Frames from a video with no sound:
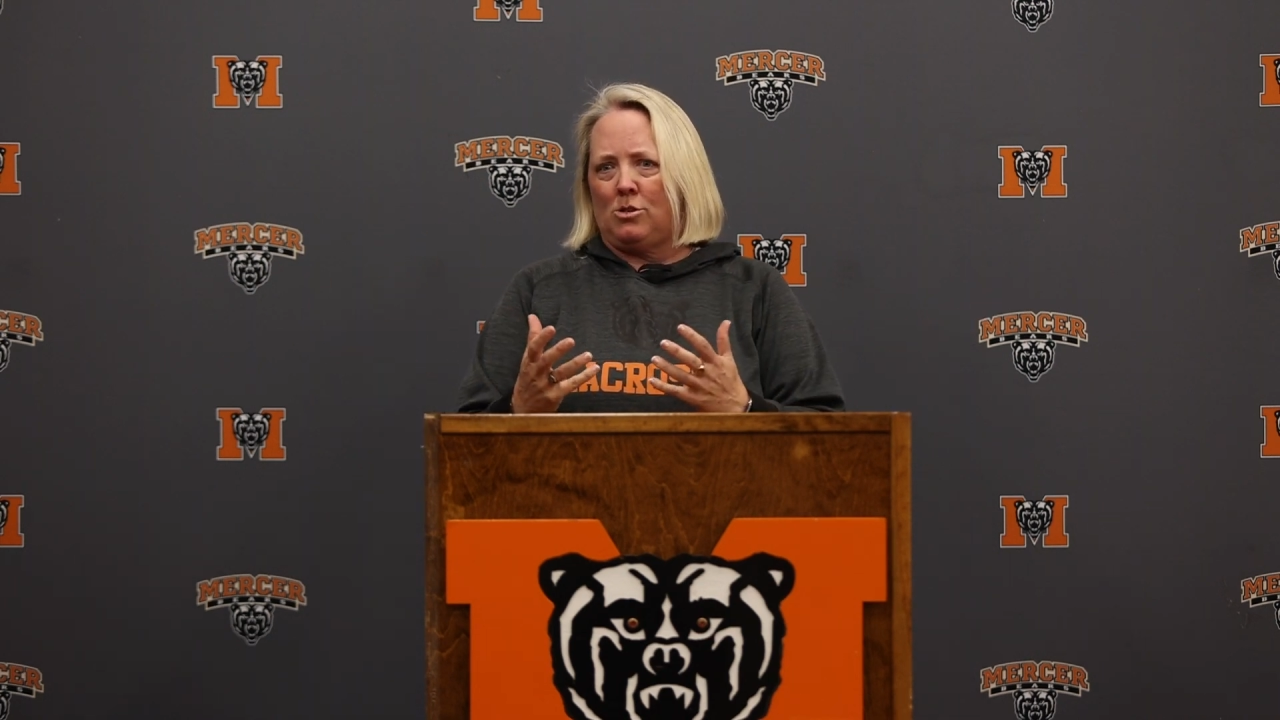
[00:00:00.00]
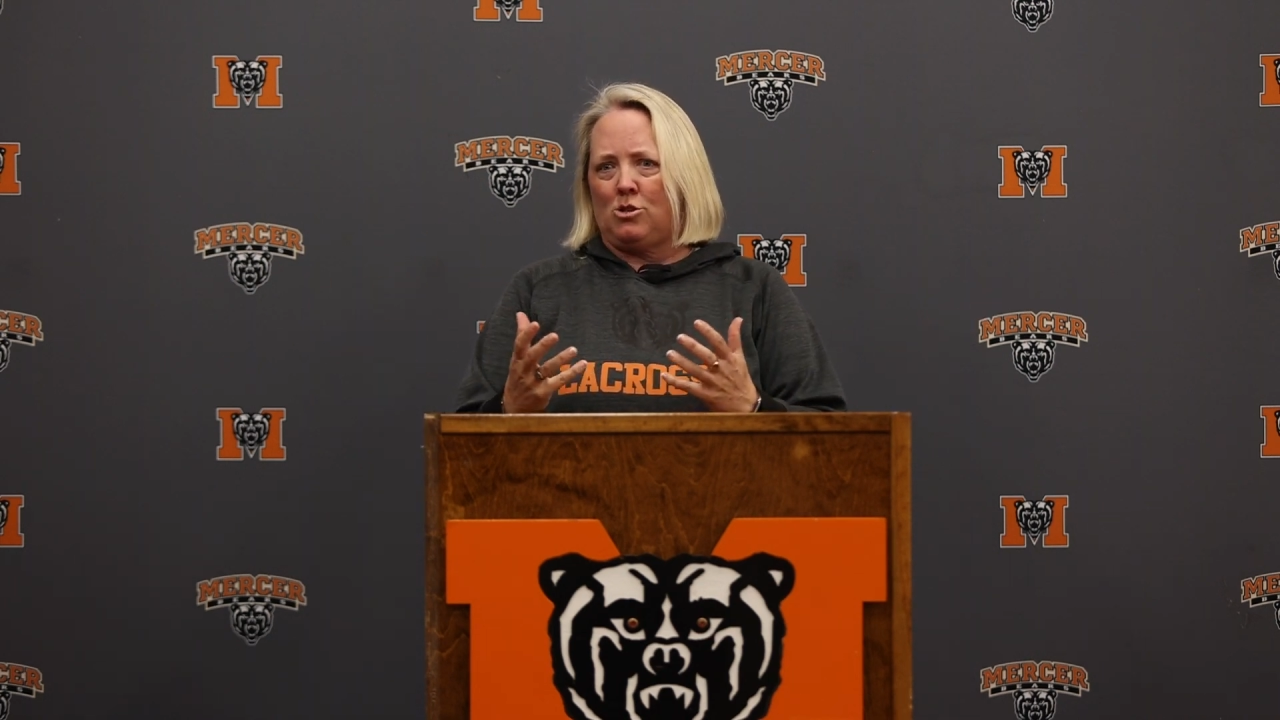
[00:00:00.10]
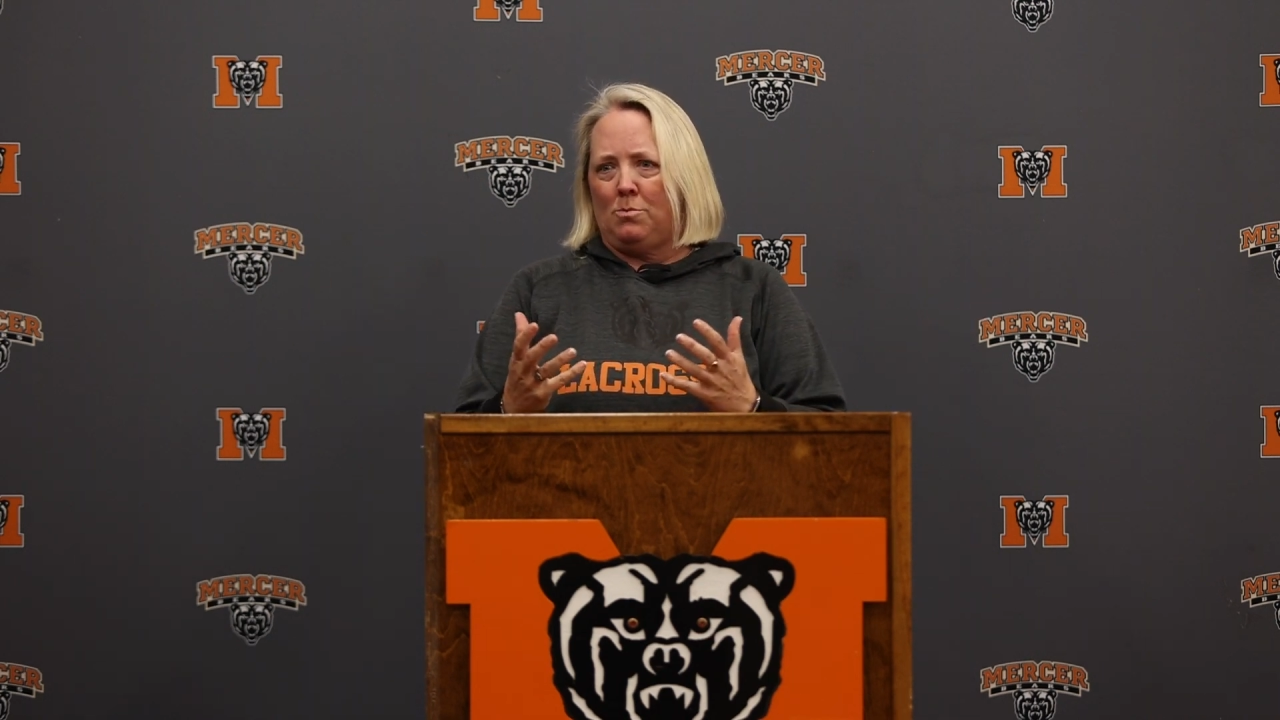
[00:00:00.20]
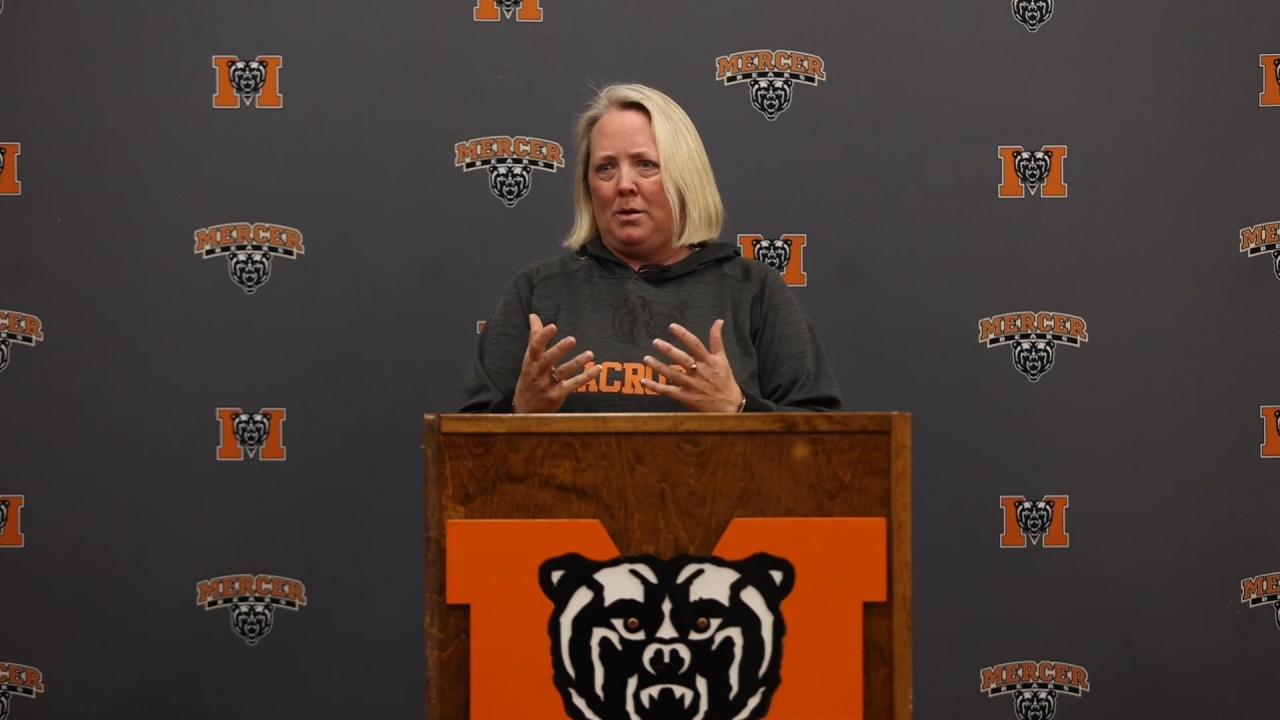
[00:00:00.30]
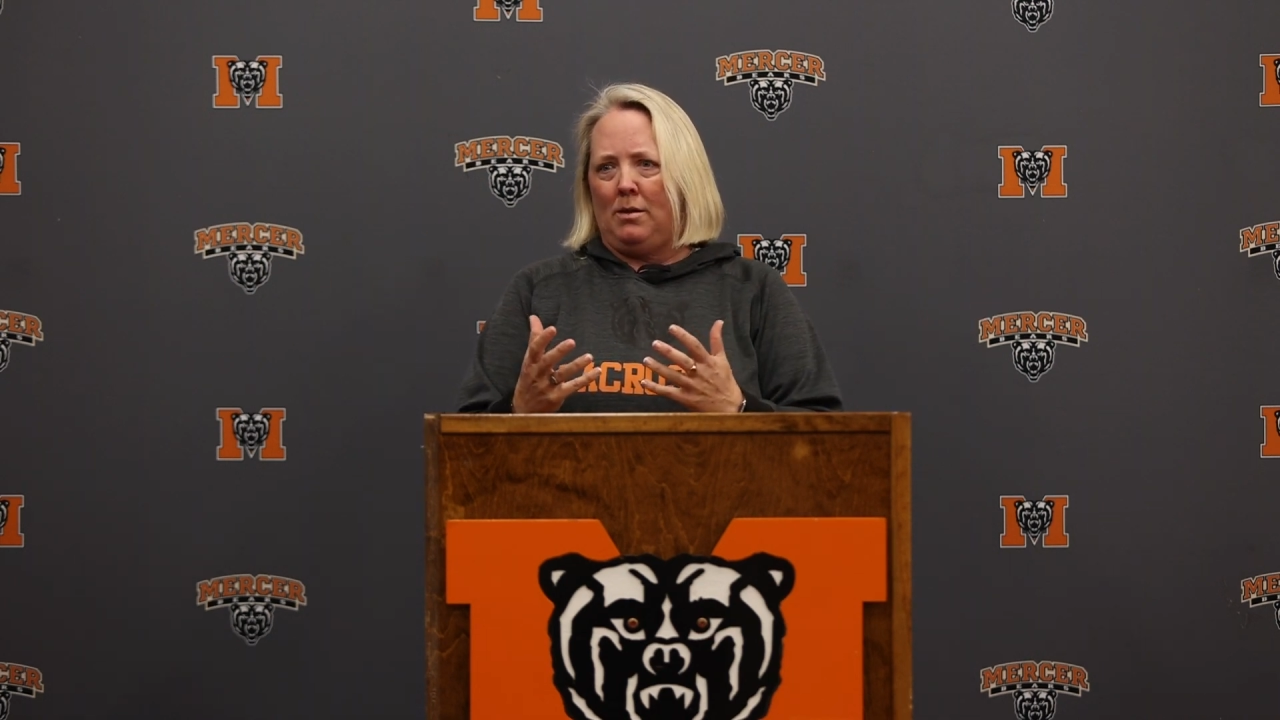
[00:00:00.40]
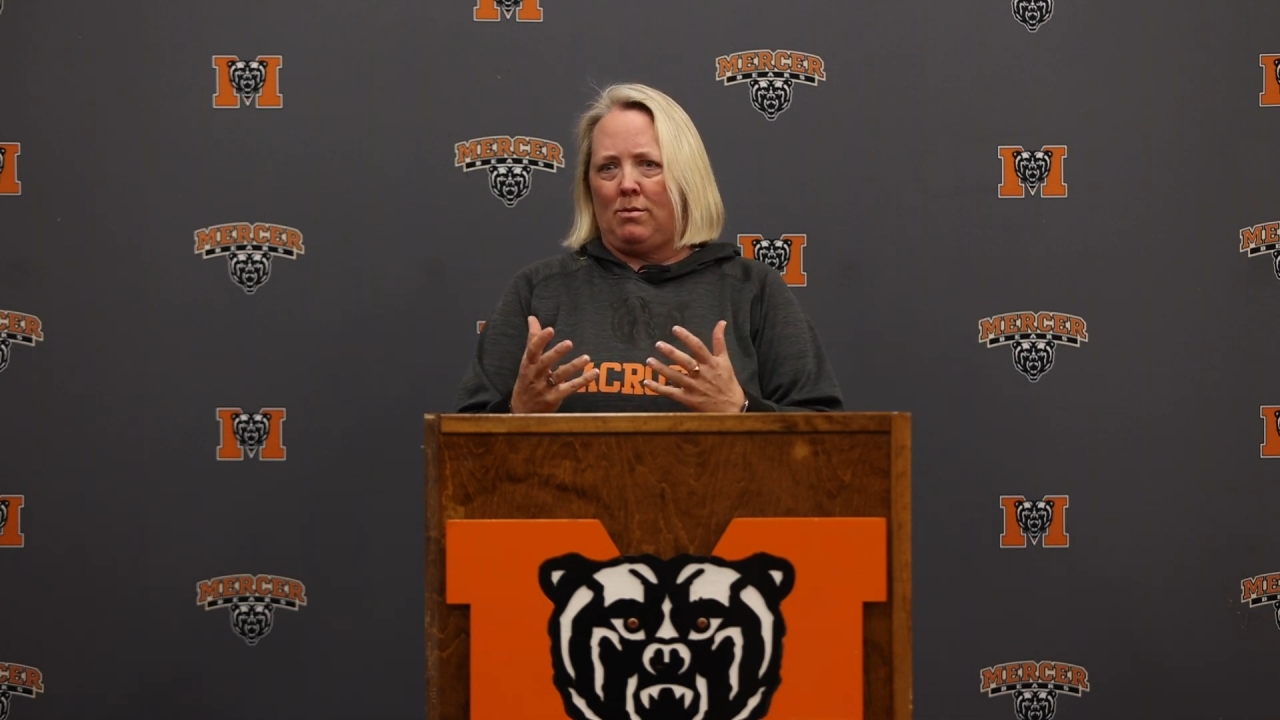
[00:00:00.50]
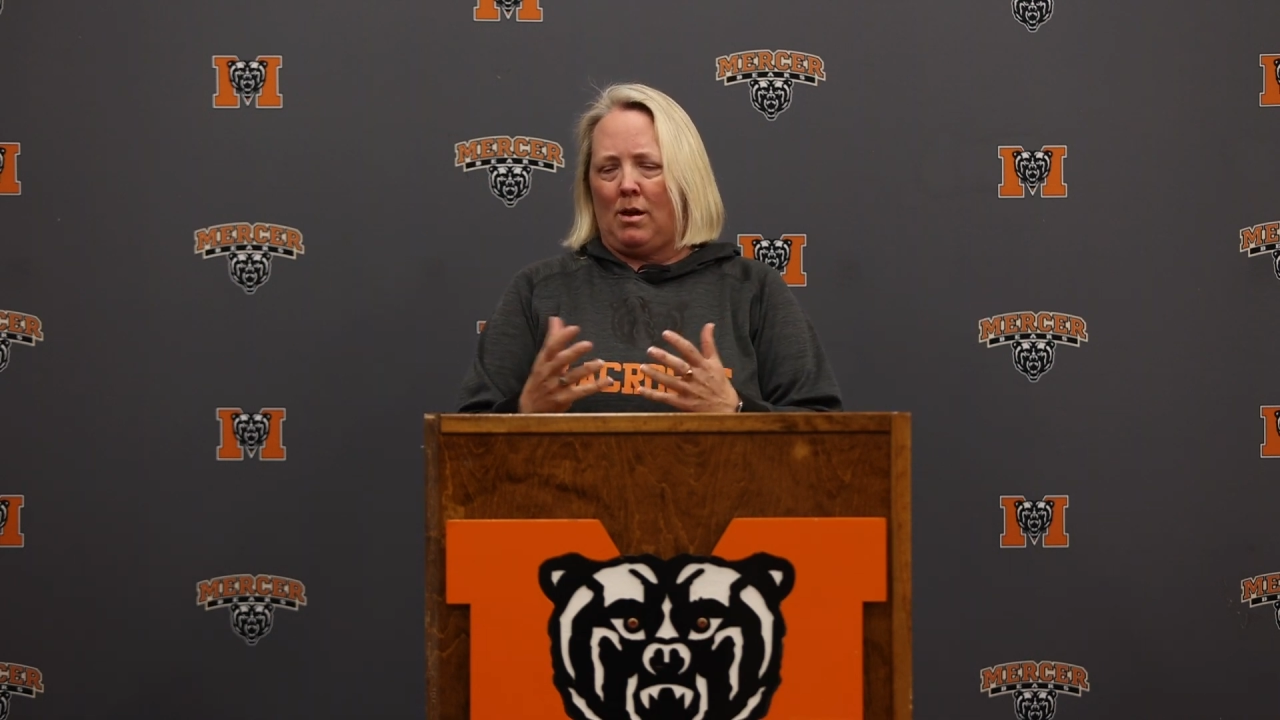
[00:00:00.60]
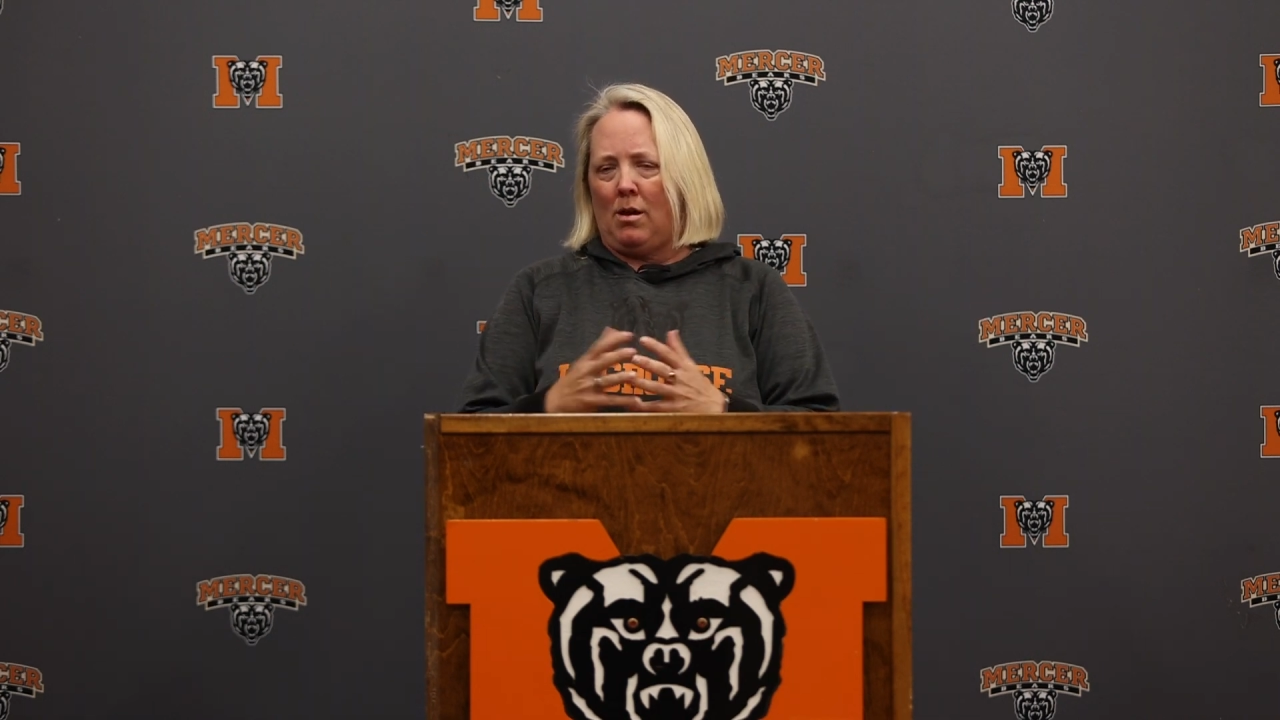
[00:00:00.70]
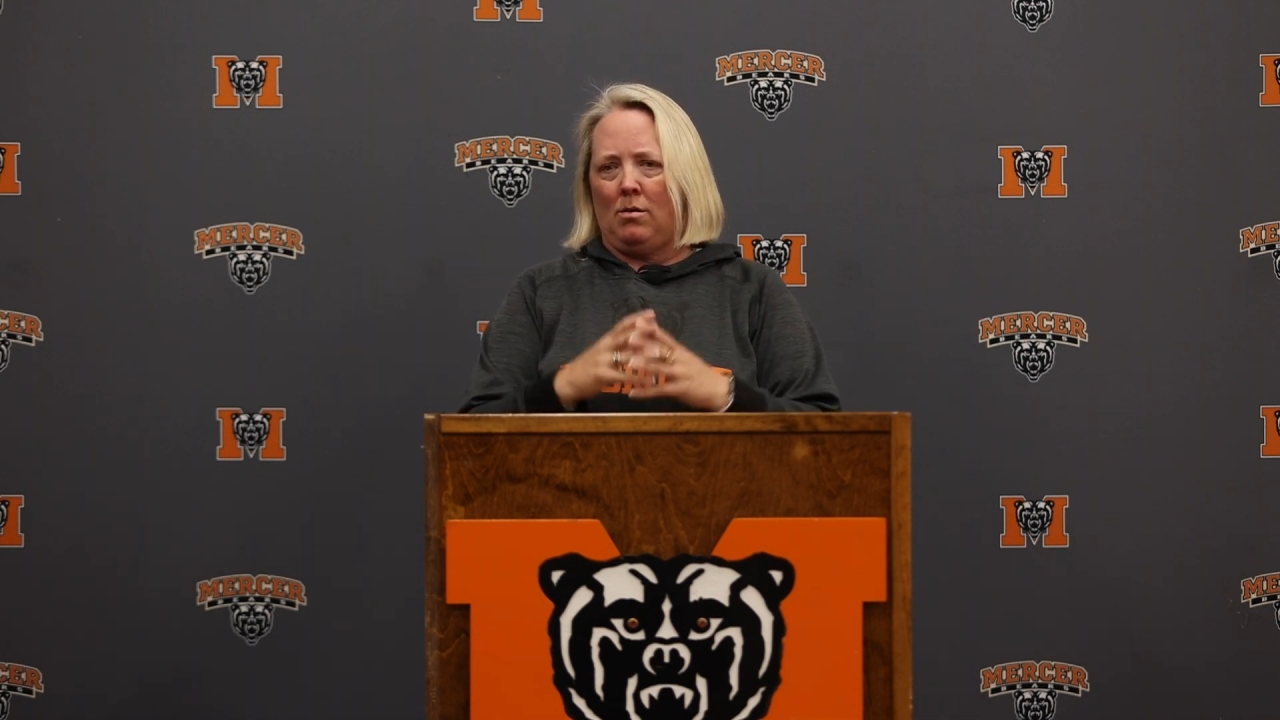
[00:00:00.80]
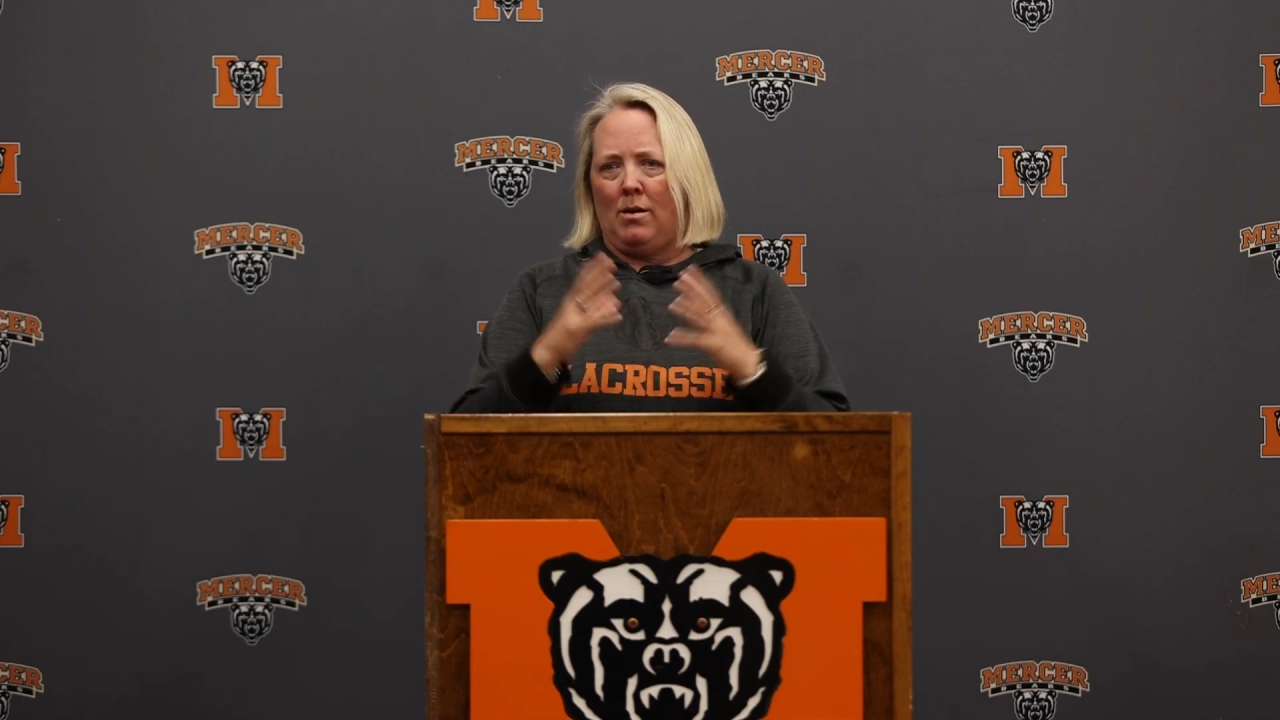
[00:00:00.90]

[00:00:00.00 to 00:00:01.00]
such a big thing.